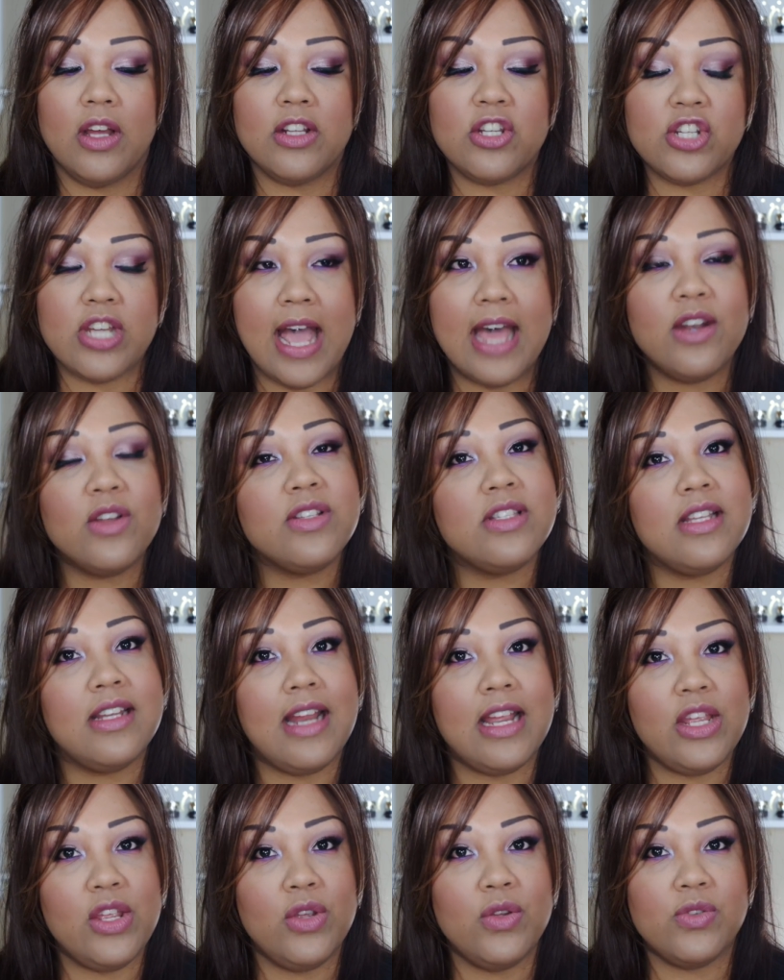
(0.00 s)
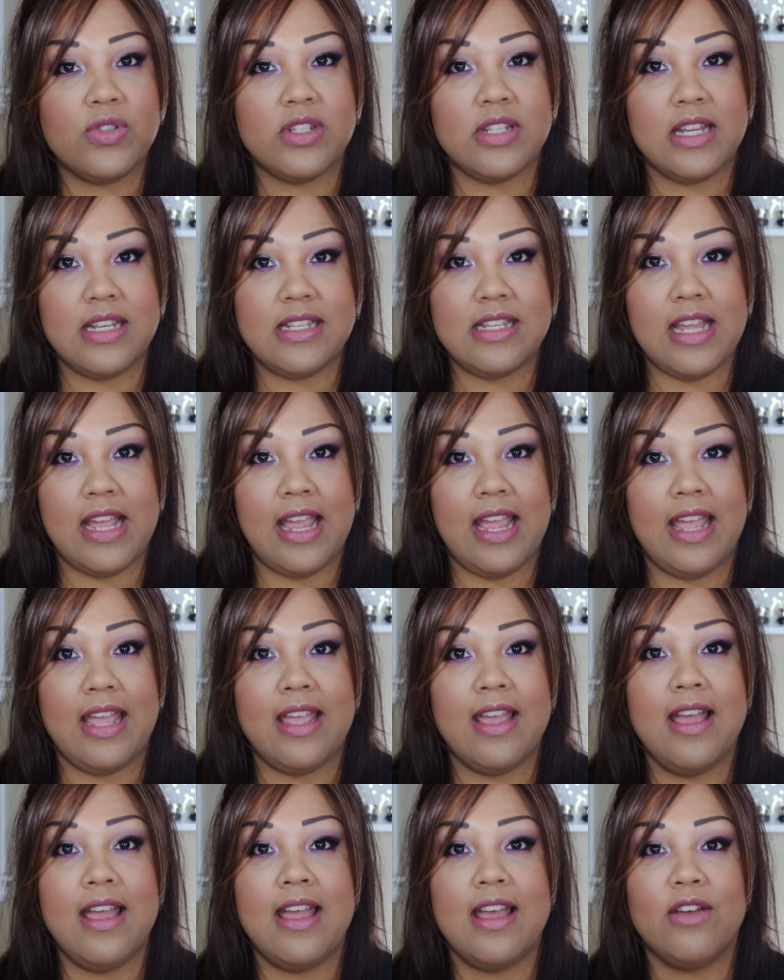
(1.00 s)
the shadows that I used
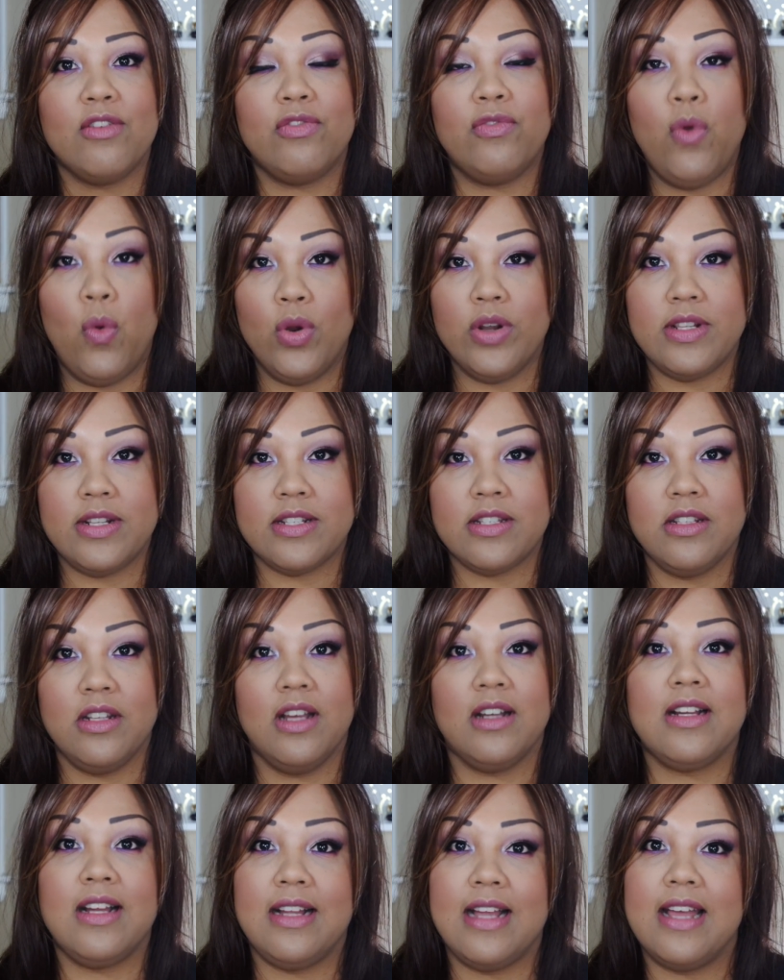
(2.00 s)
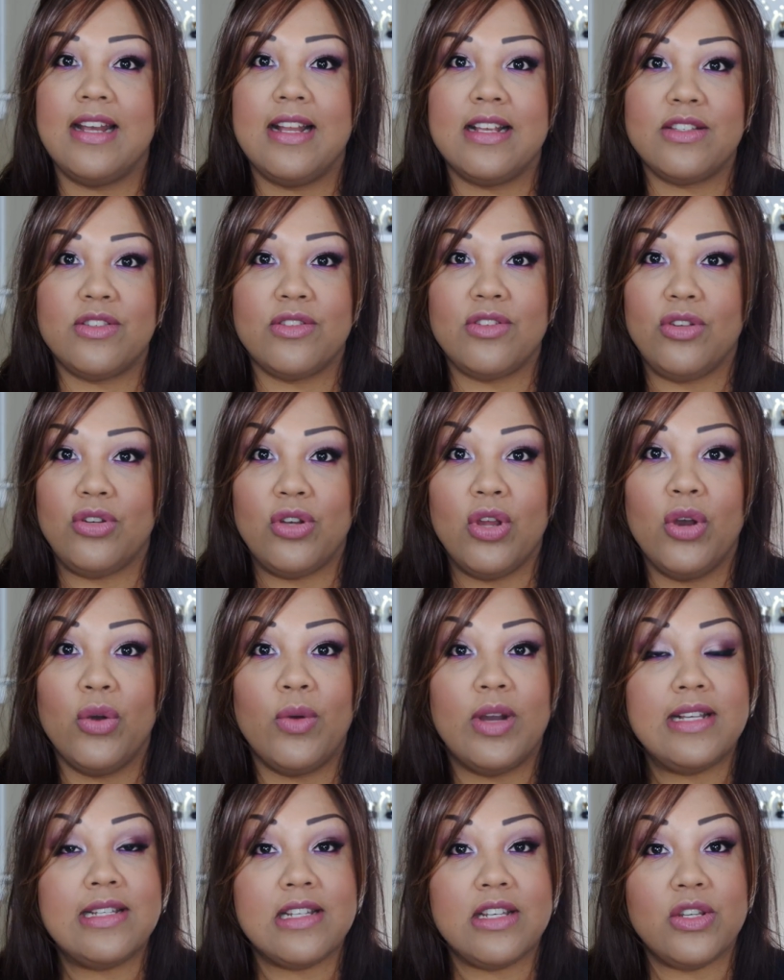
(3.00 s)
today for this look, again, as you
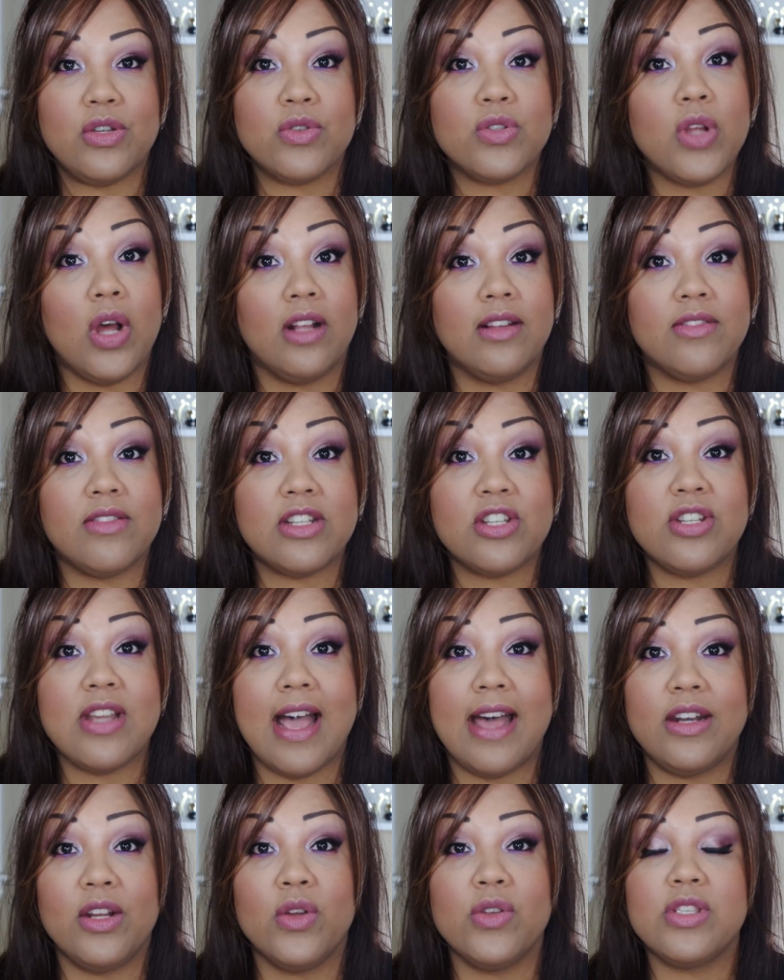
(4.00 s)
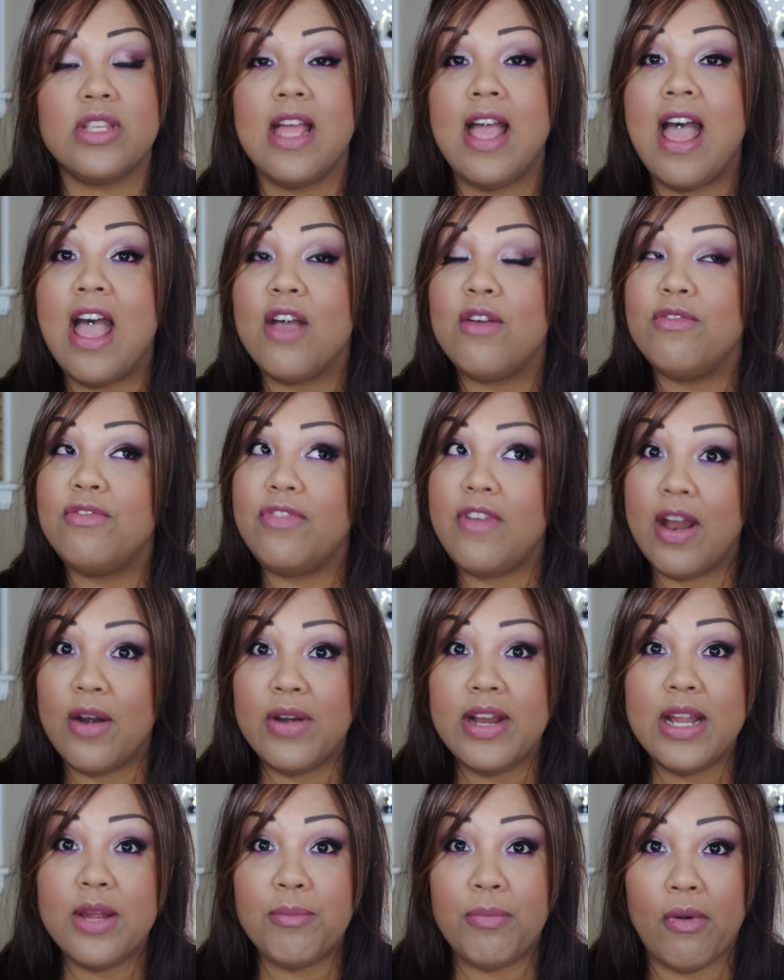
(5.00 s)
know, I didn't use all of the shadows.
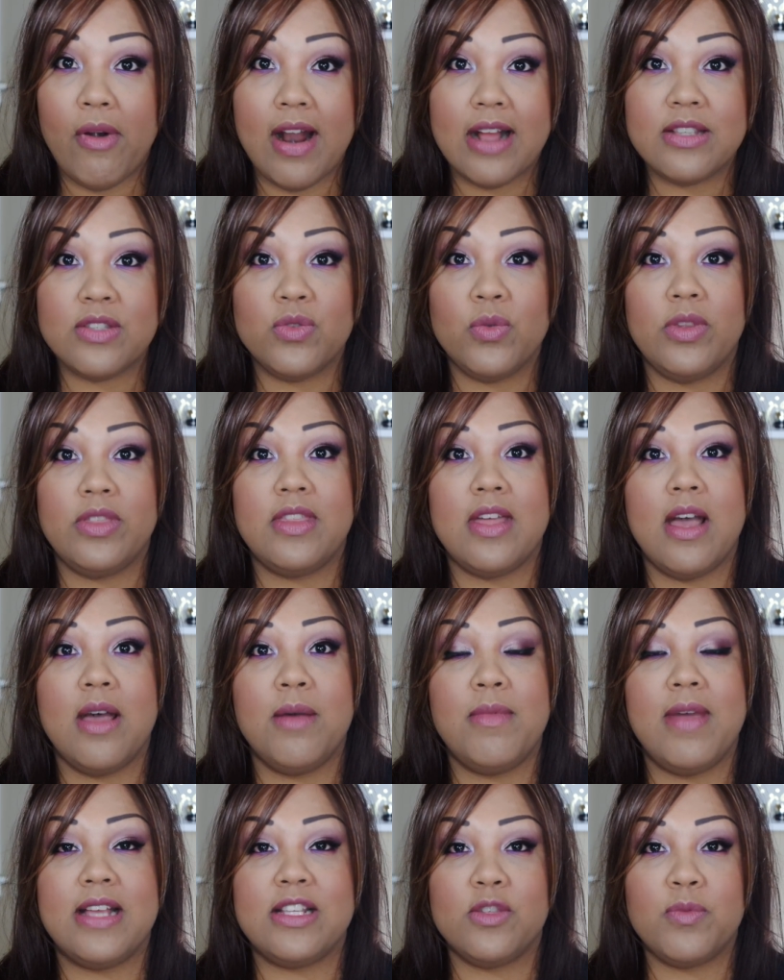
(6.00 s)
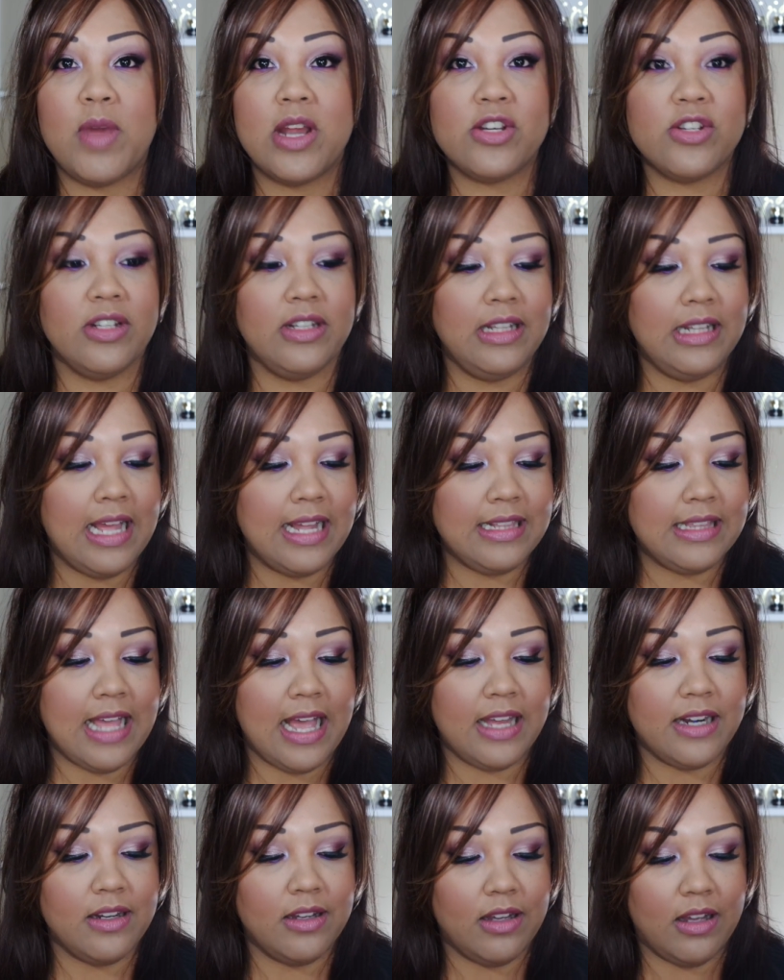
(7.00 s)
Very impressed with them, especially like
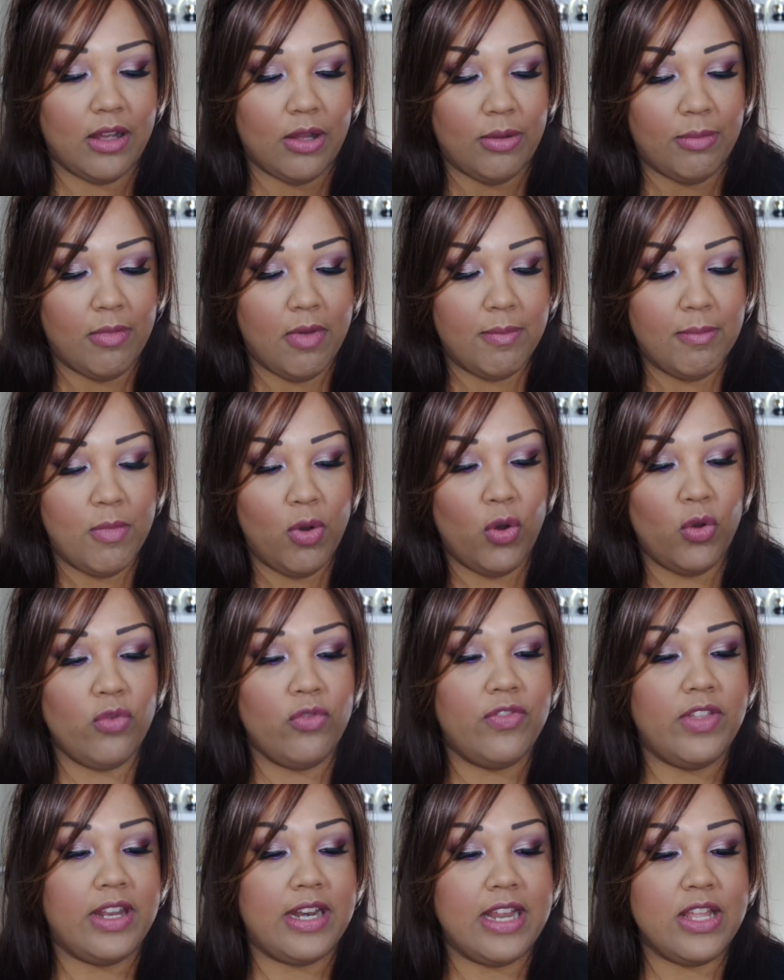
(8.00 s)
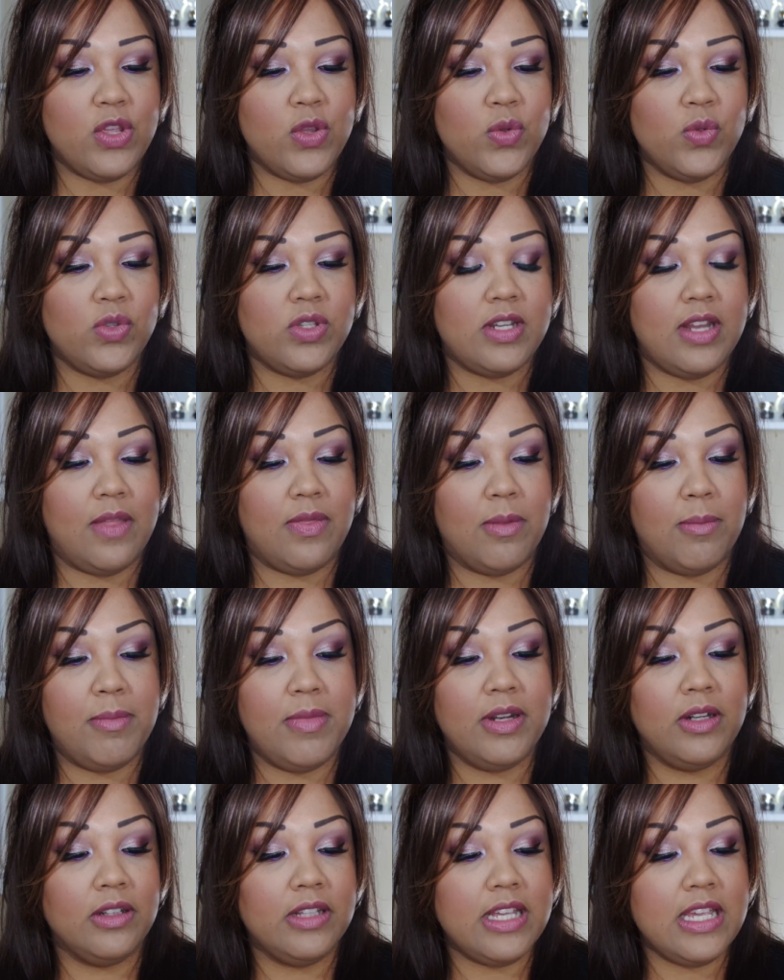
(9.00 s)
that mauve that I used in the
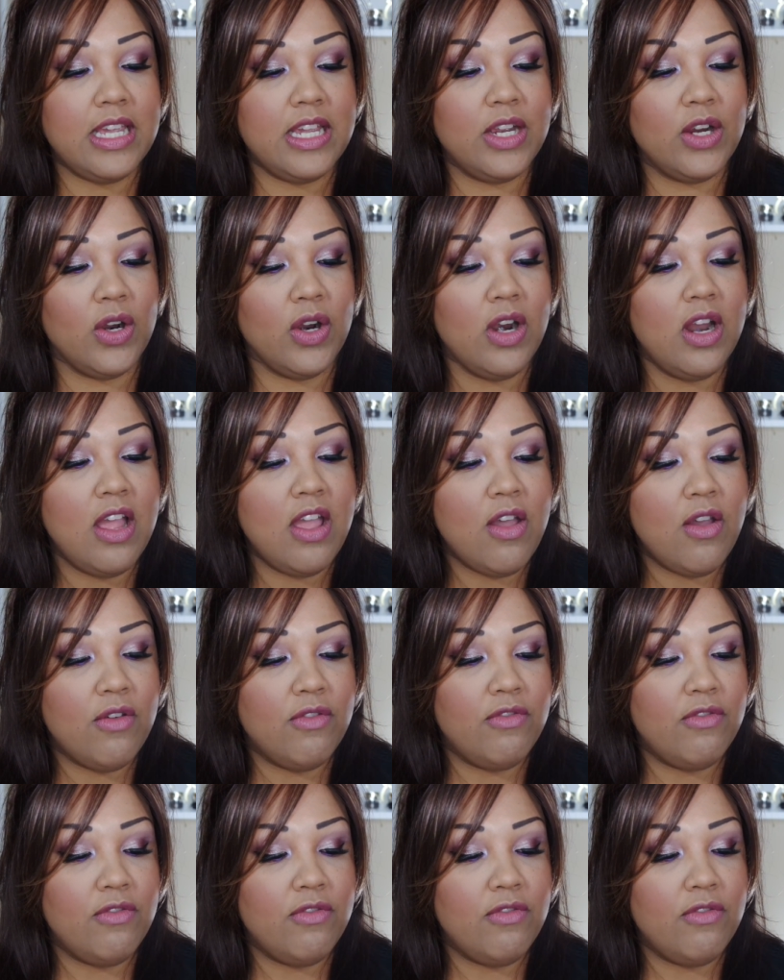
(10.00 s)
middle here.